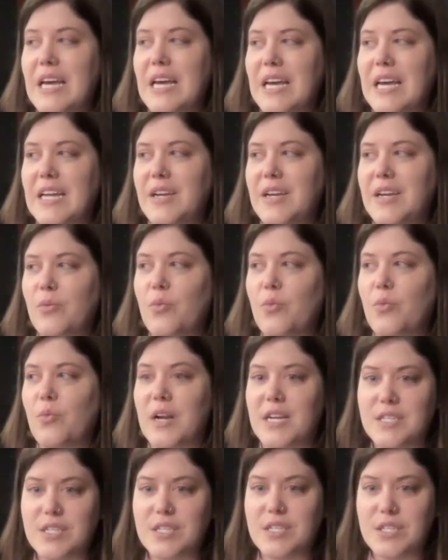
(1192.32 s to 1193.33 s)
and
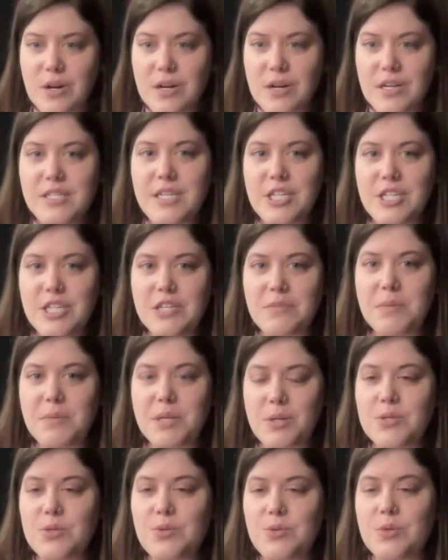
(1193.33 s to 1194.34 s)
when I started teaching
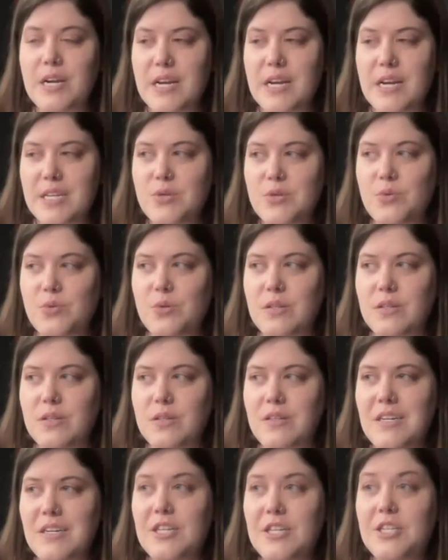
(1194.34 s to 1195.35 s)
middle school and high
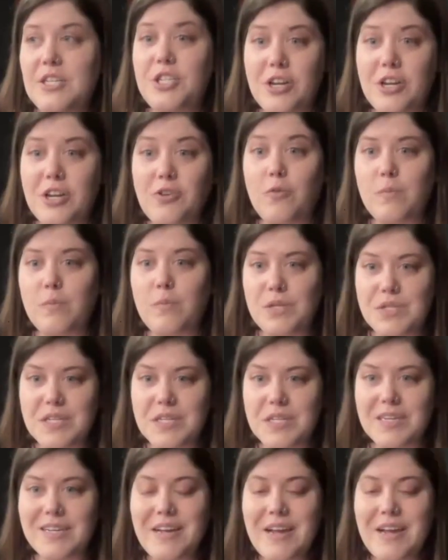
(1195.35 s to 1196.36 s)
school general
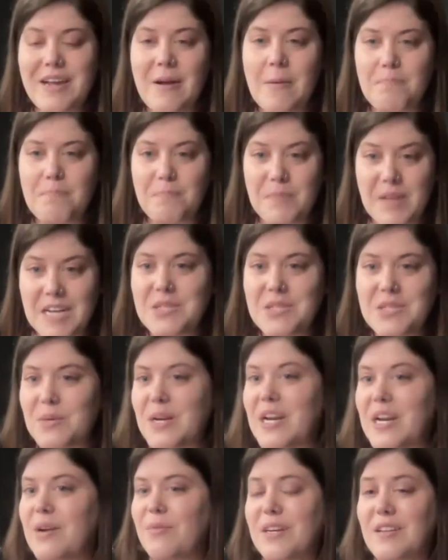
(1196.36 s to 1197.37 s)
music, that's when I
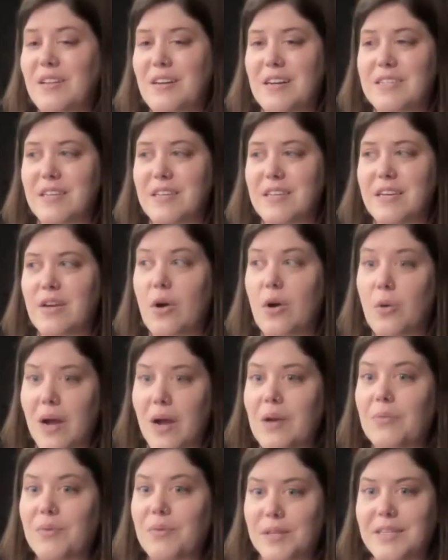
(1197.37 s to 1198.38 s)
realized, like, oh,
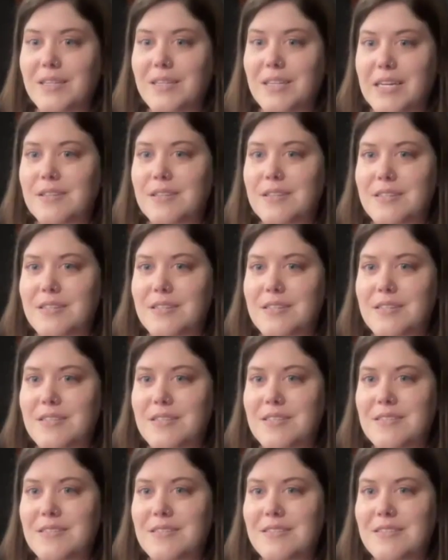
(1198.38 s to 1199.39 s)
I really like this.